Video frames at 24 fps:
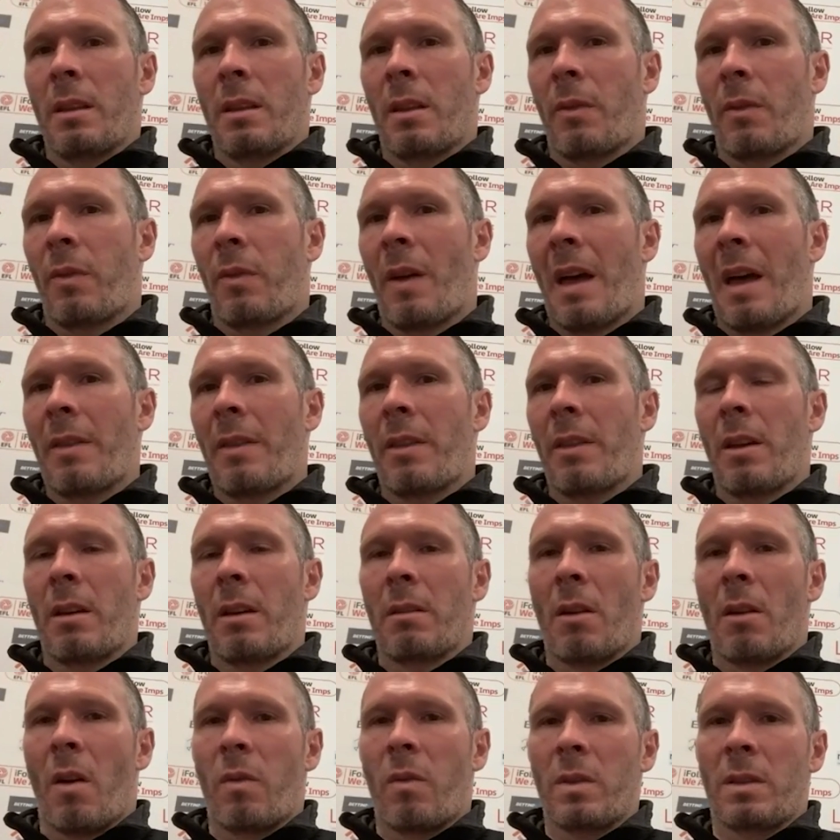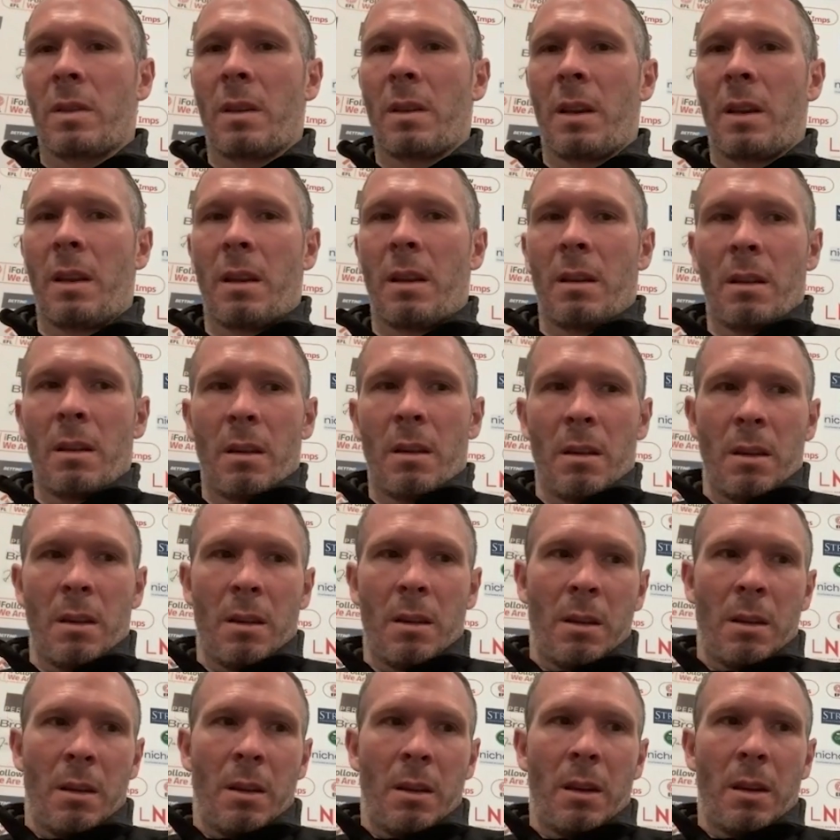the fact that, obviously,
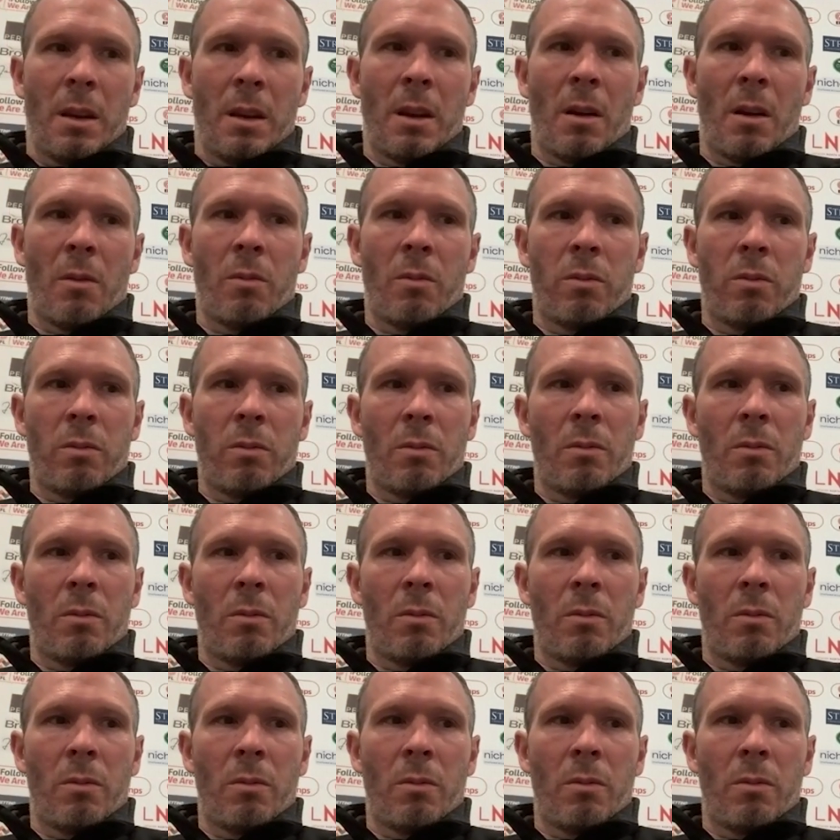you know,